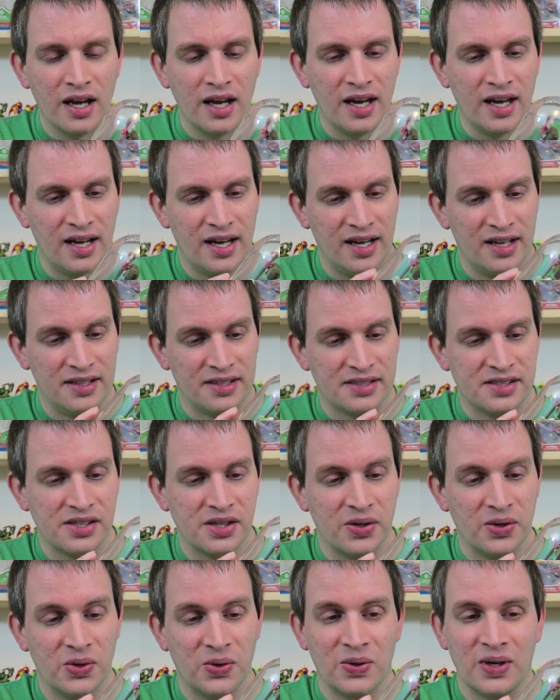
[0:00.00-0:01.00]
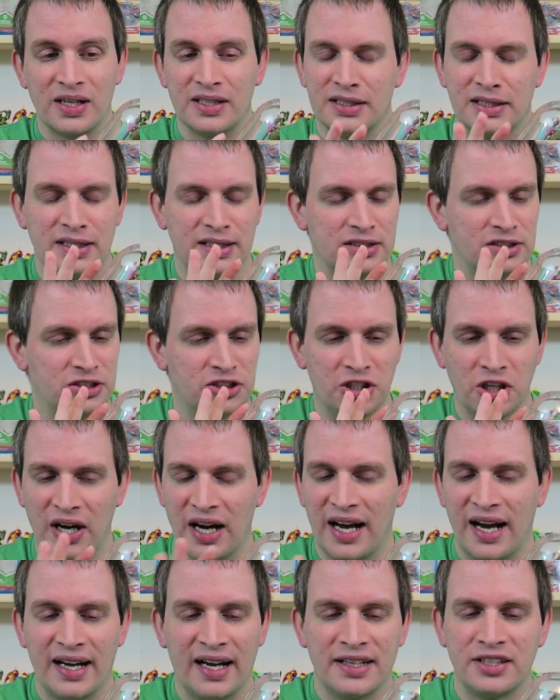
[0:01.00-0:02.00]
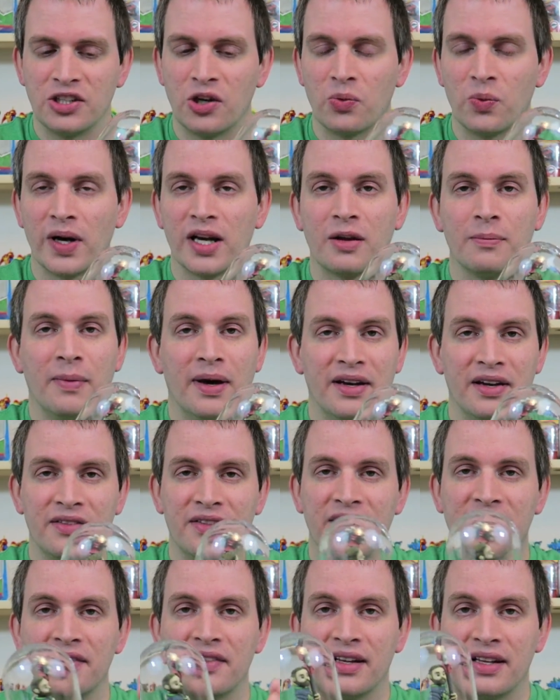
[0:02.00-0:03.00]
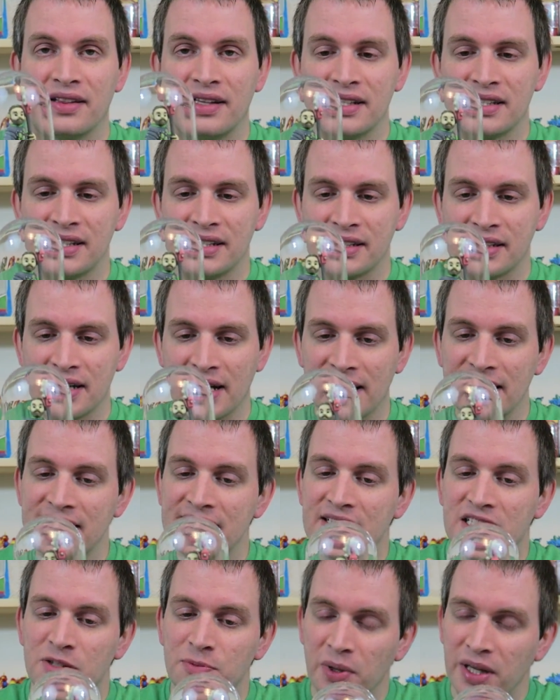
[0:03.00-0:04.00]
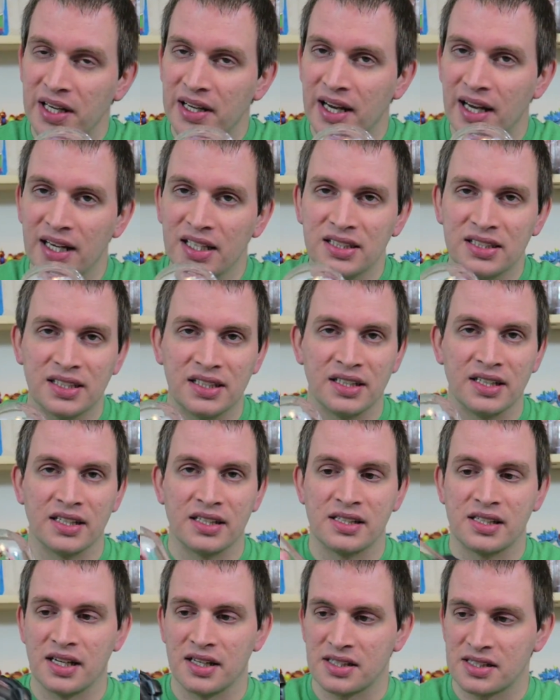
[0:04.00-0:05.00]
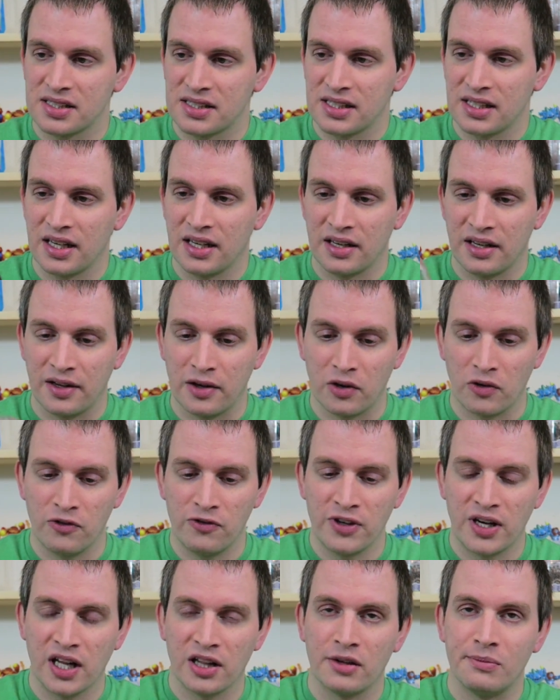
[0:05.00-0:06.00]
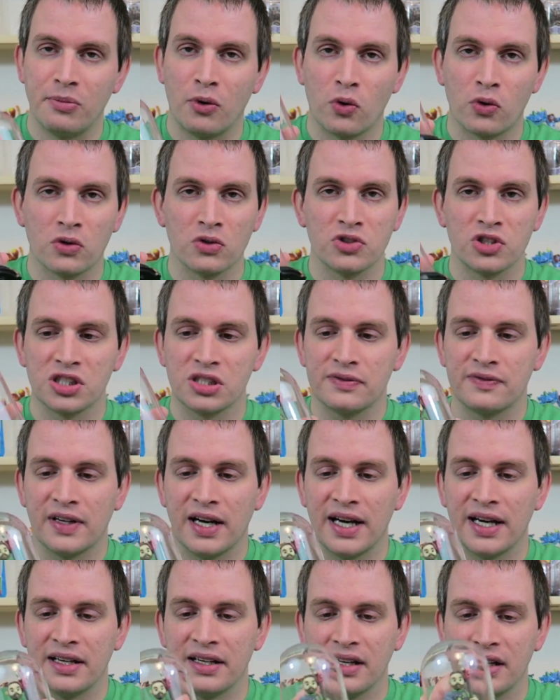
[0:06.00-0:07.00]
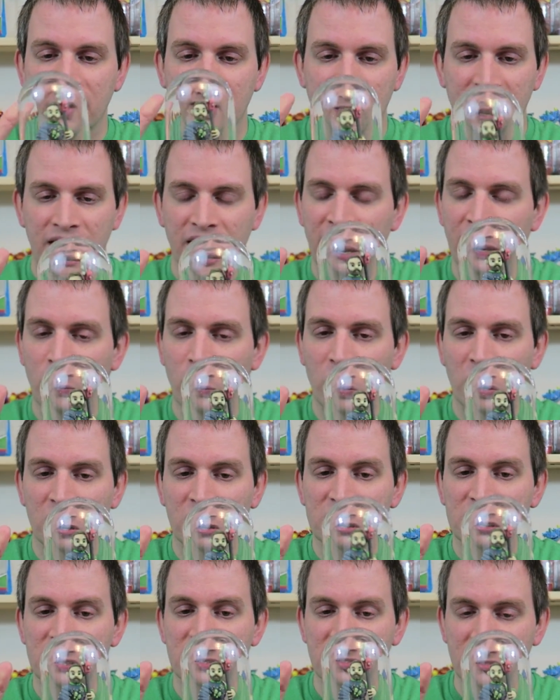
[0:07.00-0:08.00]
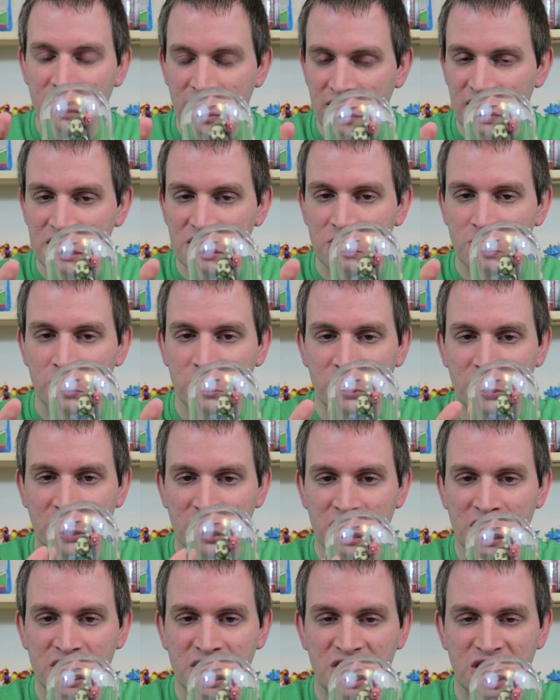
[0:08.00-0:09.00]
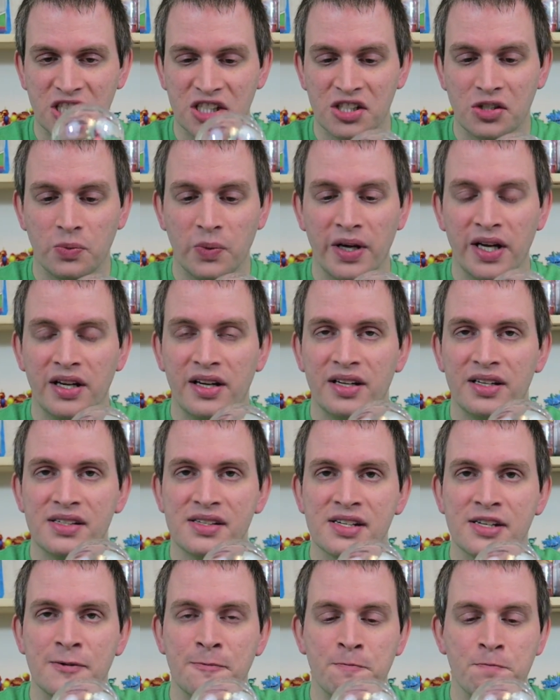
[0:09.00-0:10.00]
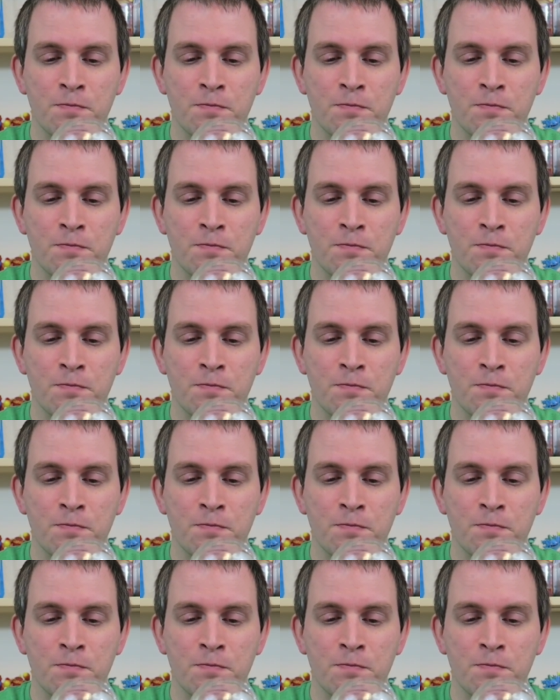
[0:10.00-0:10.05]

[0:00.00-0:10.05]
And so I don't recommend it. This is a nice display case. It'll fit on the portal just fine. It works just the way it is.